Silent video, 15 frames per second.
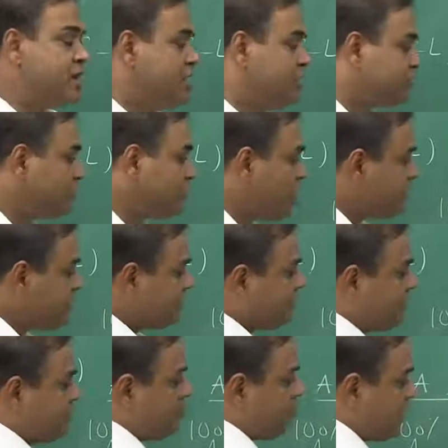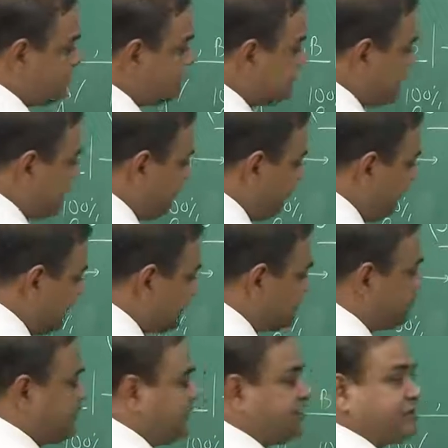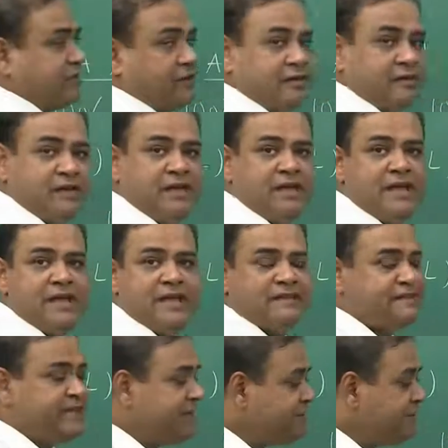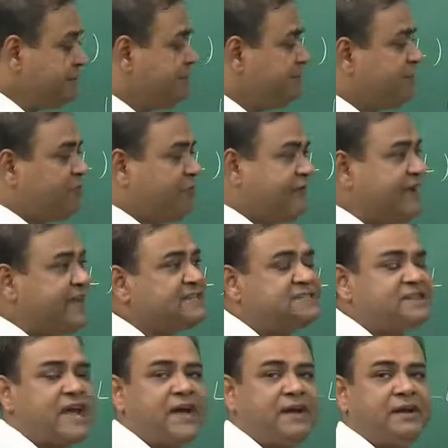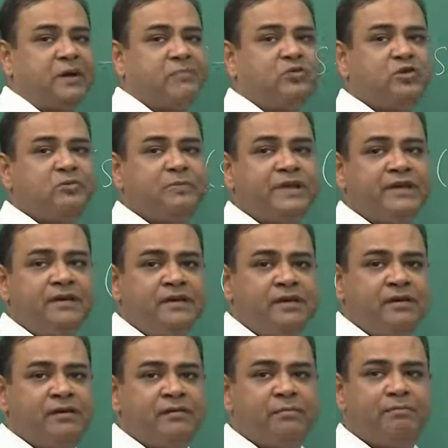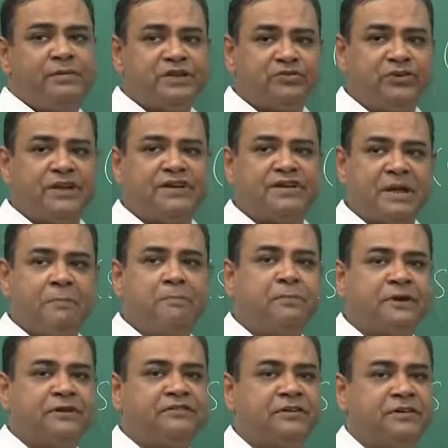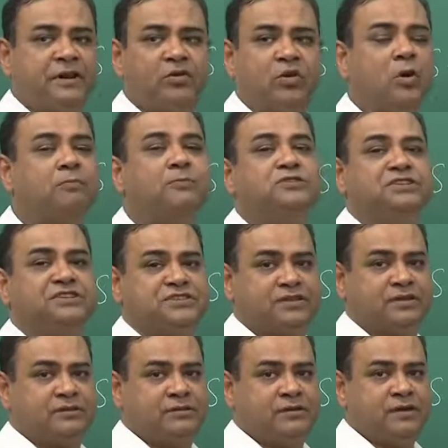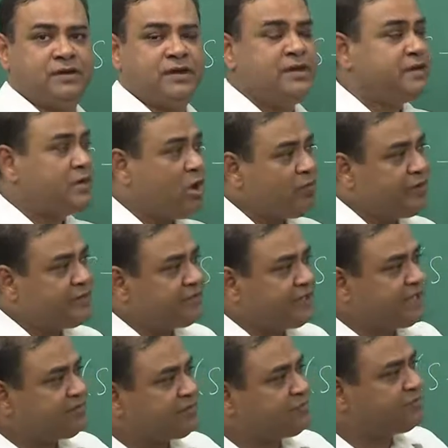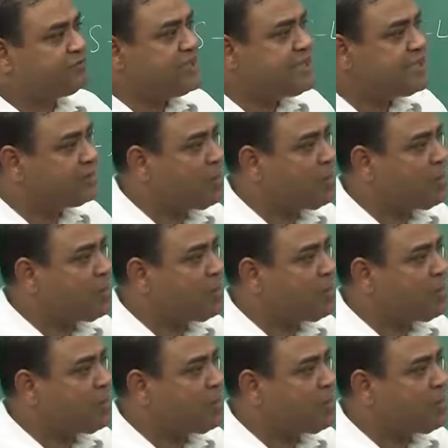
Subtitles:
So, now if once I fix pressure, then the phase diagram would be between temperature and composition. Now, in case of single